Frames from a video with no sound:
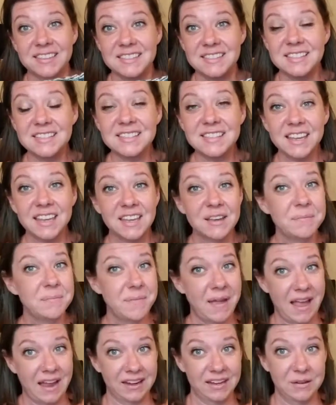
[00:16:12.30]
This is like
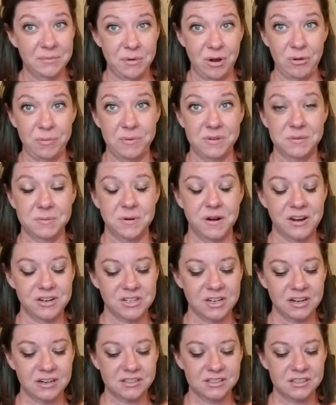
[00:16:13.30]
a magnum opus
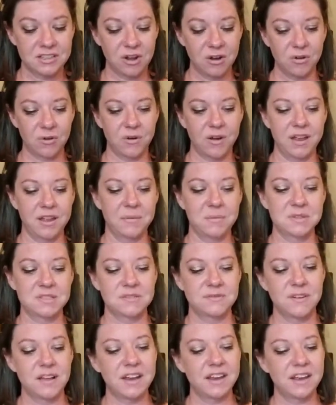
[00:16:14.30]
project. So it
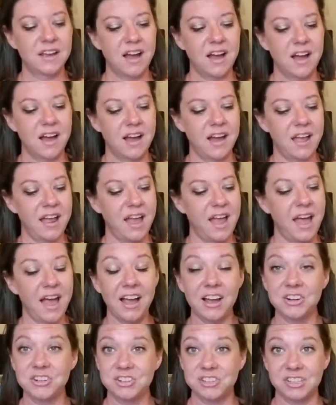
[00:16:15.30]
was funny. I
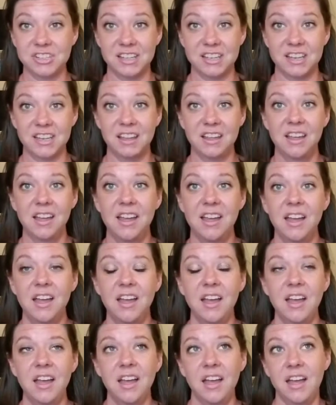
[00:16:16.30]
actually,
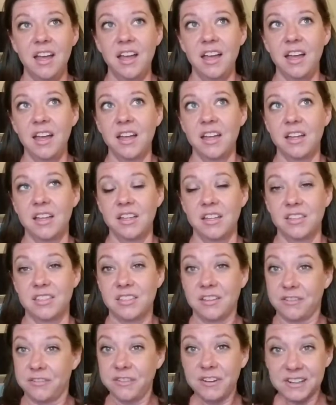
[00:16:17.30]

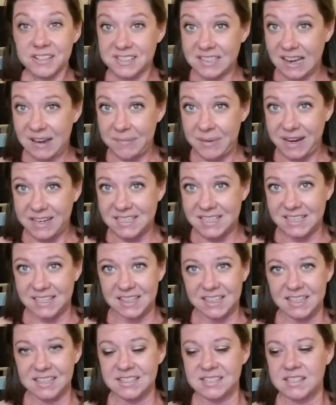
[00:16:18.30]
the first time I
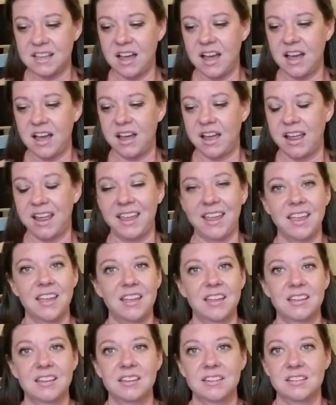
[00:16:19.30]
did this,
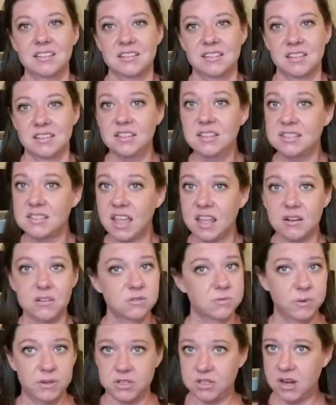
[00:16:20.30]
I did the
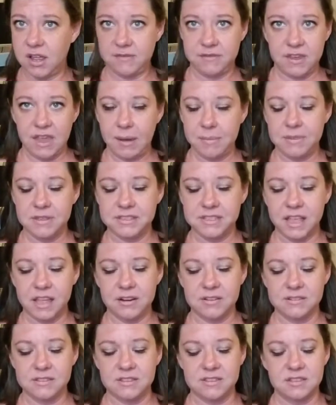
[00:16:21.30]
saddles, which I've kept the
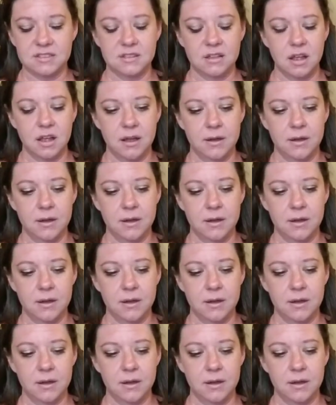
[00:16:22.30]
saddles